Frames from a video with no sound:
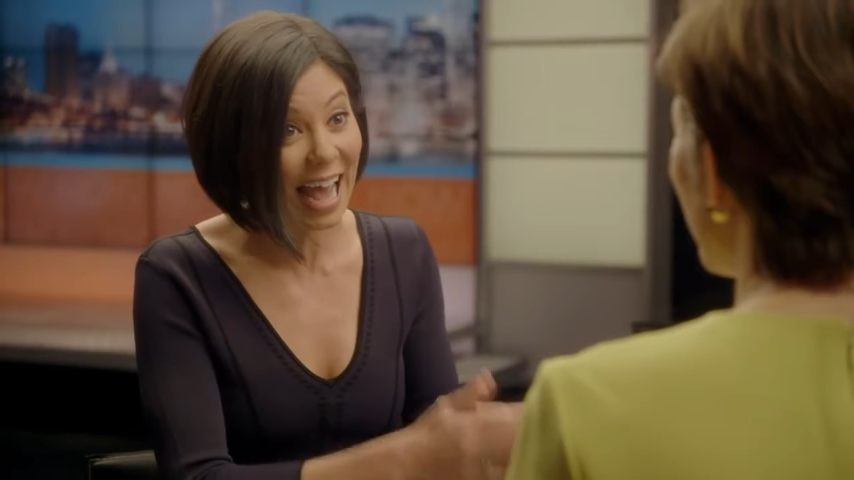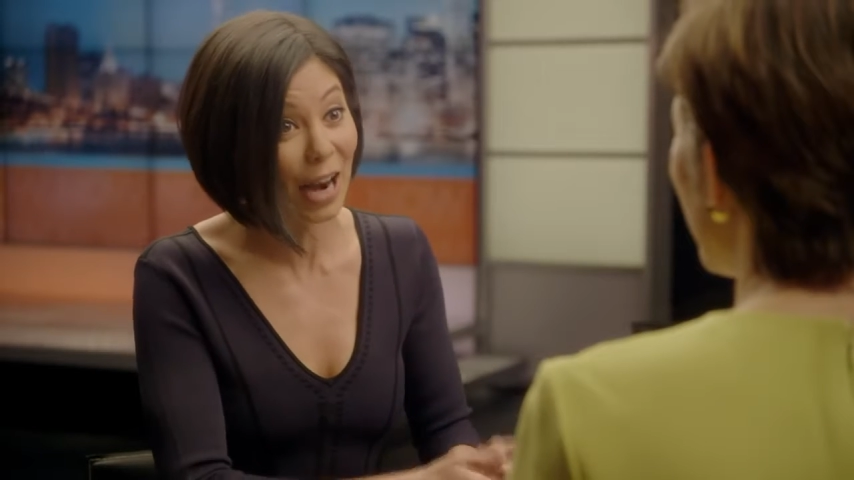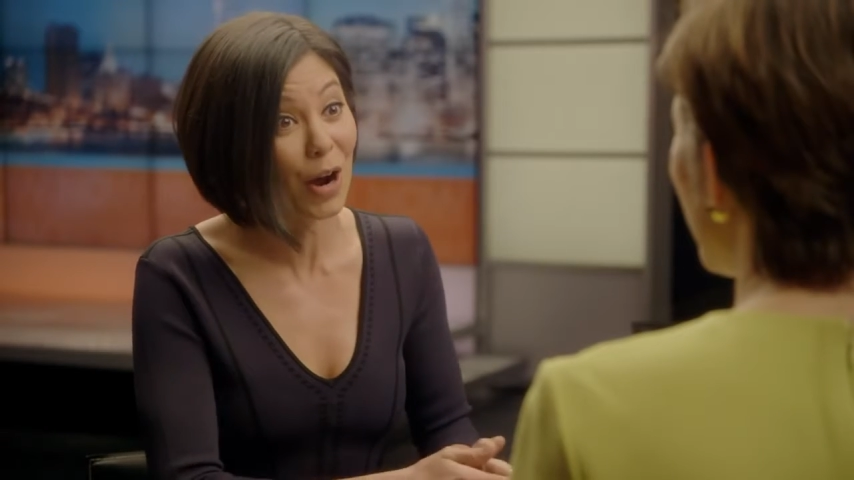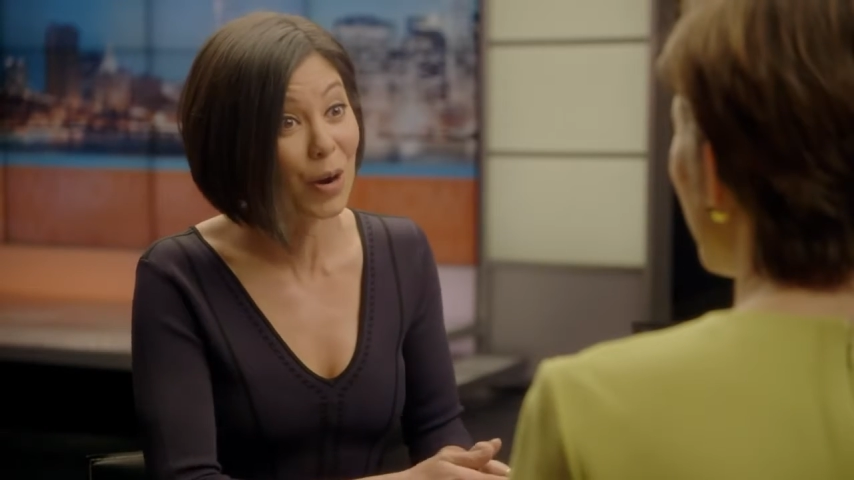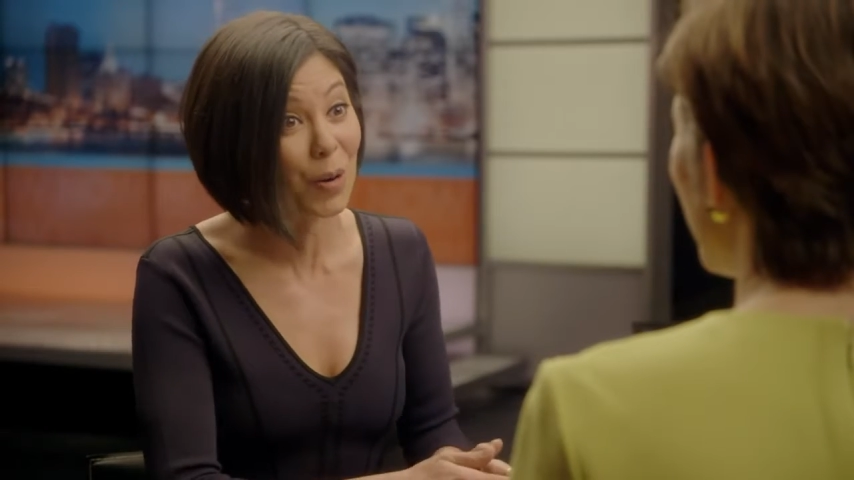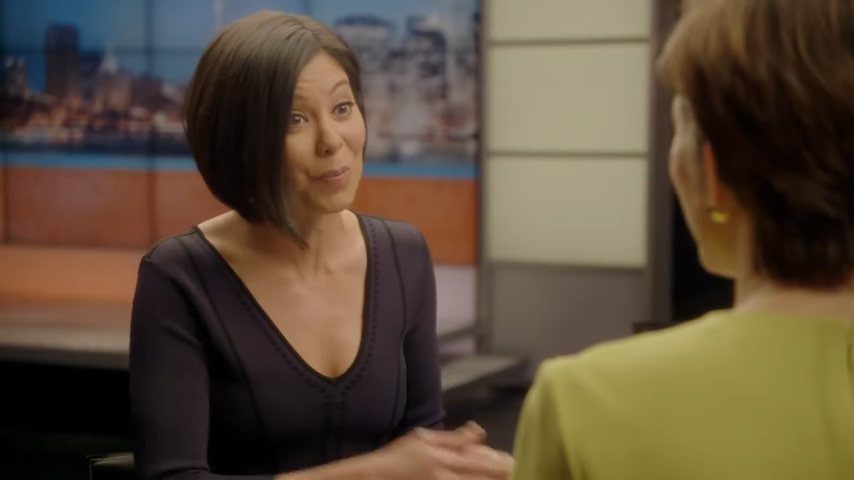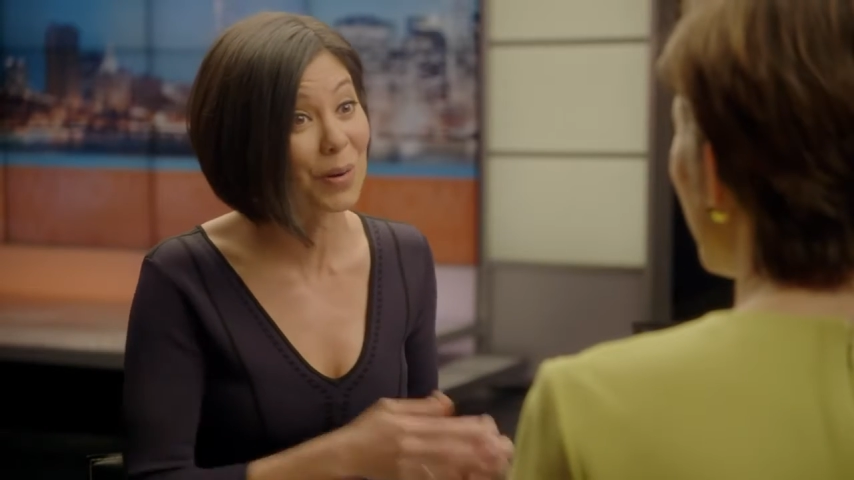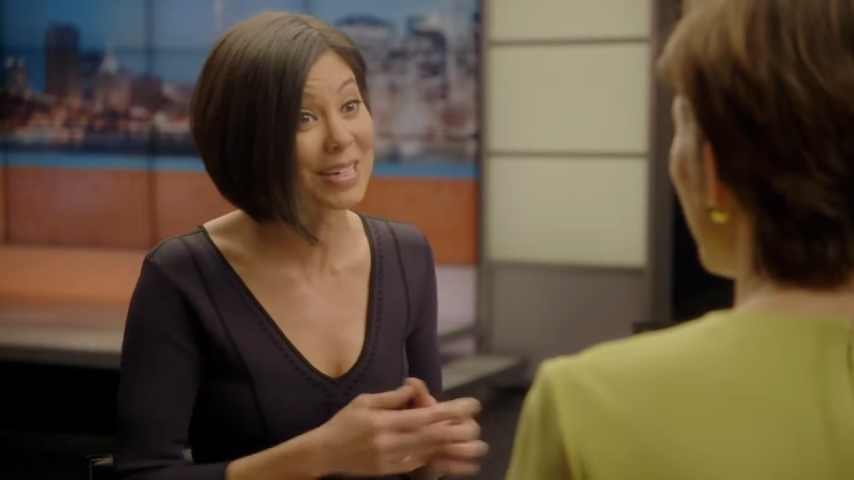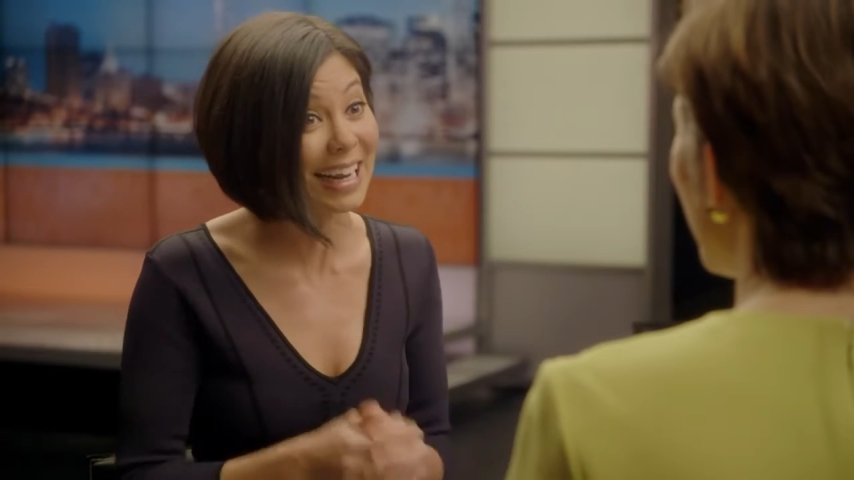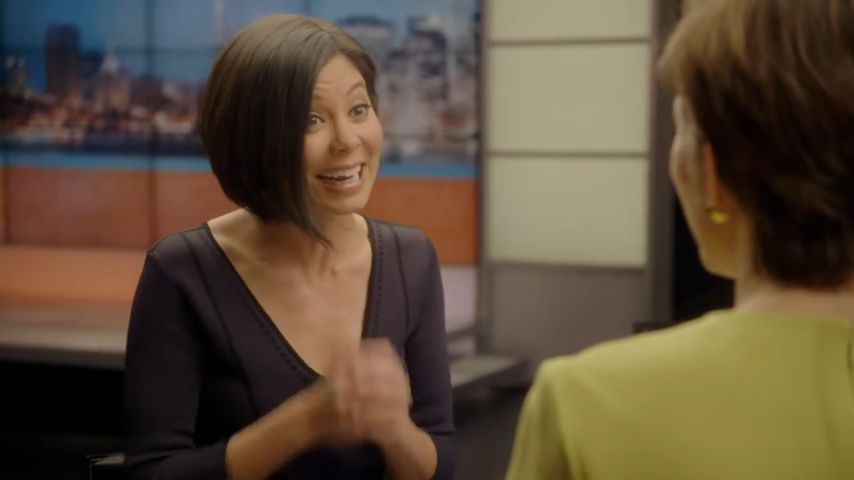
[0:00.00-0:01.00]
at home
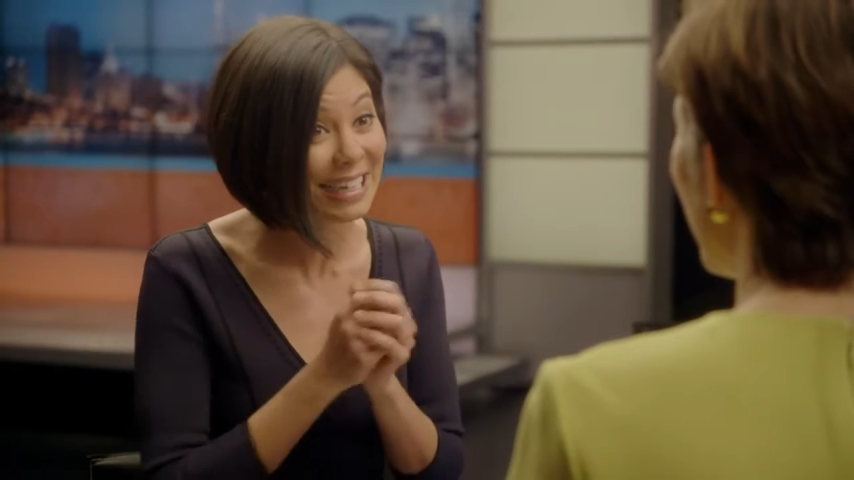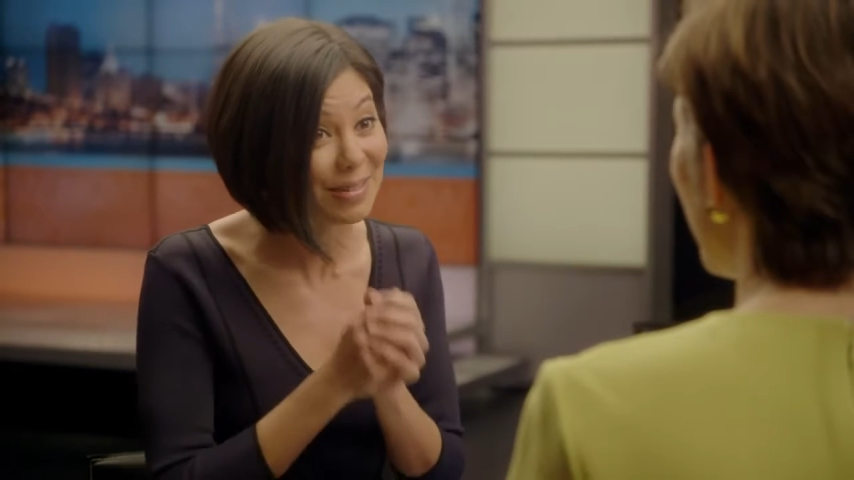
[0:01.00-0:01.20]
pretending